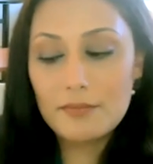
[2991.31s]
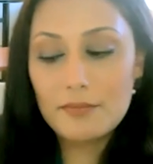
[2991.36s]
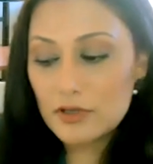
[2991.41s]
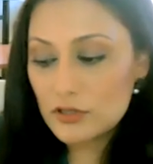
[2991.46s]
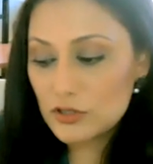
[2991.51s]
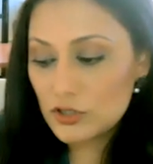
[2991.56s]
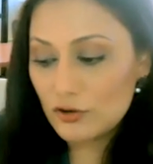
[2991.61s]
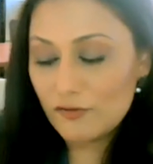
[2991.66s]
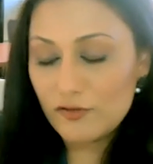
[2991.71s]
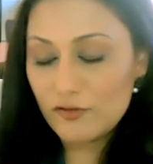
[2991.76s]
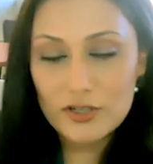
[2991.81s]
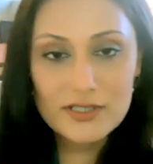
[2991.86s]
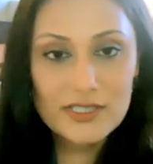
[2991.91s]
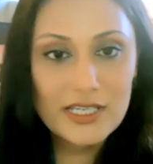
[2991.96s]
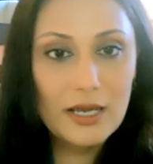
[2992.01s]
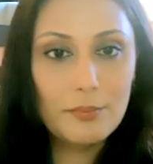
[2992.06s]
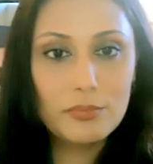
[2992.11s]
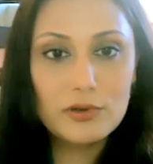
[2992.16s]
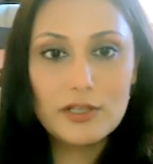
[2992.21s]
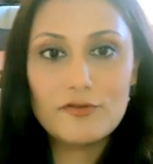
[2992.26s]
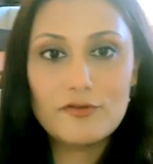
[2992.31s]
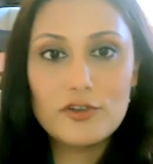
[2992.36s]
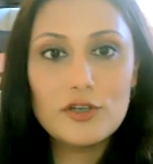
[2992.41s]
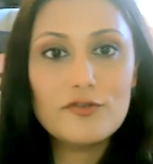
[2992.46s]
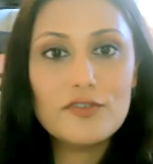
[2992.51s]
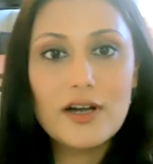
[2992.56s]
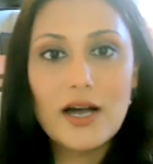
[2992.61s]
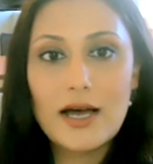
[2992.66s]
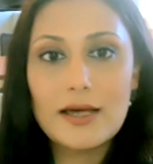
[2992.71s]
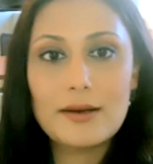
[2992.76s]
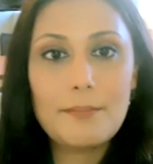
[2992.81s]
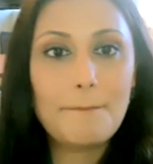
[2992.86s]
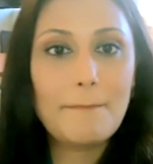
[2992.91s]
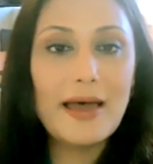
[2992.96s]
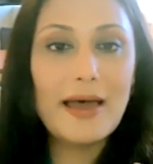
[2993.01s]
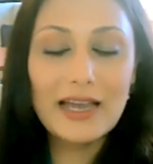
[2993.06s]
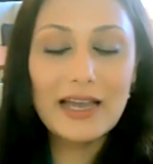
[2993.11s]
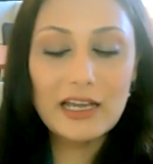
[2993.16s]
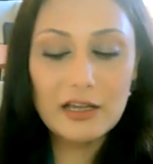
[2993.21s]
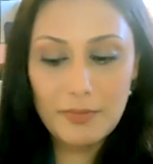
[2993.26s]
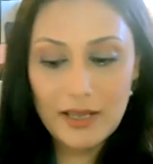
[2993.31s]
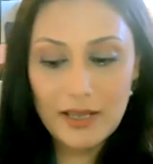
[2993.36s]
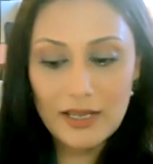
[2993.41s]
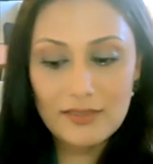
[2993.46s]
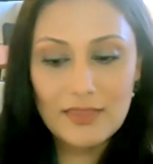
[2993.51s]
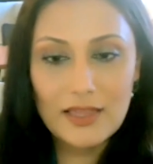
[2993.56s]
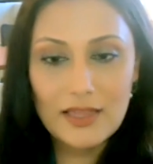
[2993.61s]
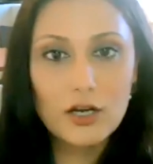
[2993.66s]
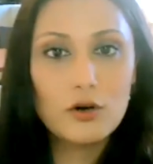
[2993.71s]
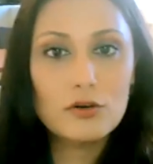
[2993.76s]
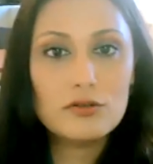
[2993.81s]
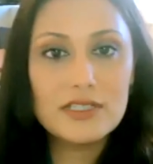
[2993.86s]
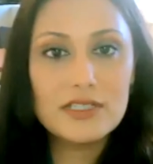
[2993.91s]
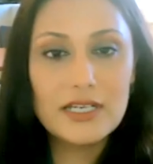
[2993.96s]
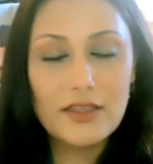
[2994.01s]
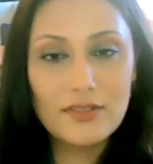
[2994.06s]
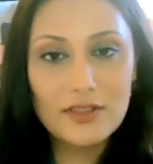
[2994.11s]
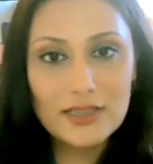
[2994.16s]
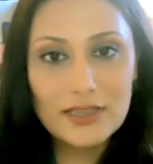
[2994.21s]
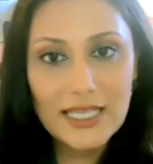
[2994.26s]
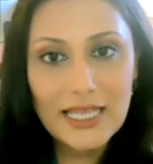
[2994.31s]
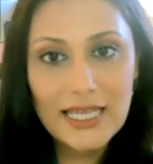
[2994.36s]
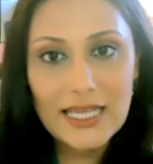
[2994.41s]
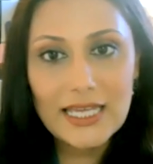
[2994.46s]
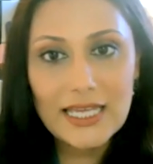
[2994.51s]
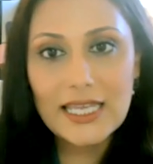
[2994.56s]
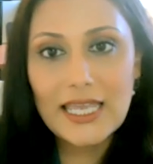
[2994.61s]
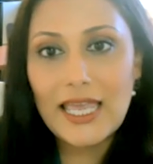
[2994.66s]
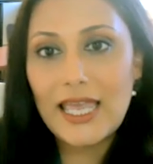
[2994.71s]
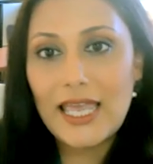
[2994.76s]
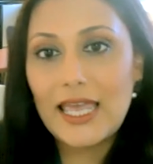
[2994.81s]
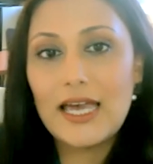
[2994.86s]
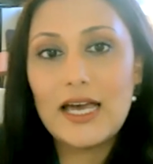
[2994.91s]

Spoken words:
So for example, if you've got back pain that goes down the leg,